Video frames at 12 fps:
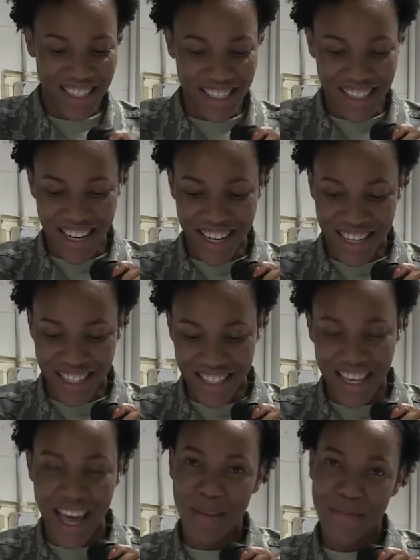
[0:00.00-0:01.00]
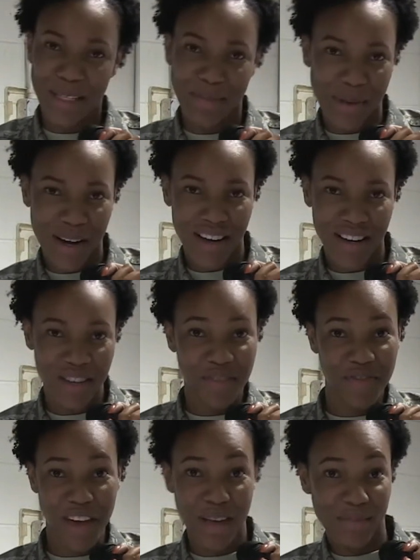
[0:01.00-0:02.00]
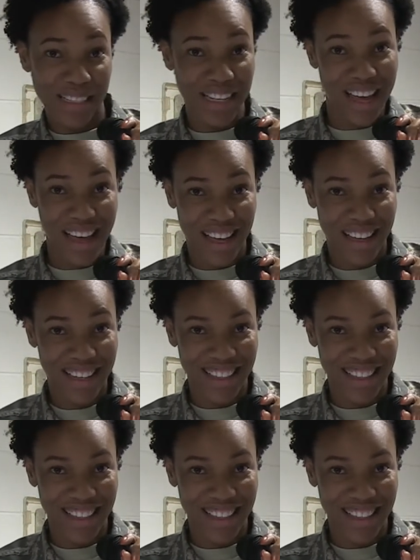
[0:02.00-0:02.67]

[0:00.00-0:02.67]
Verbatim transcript: She says, hey, Miss Pearl, you famous now.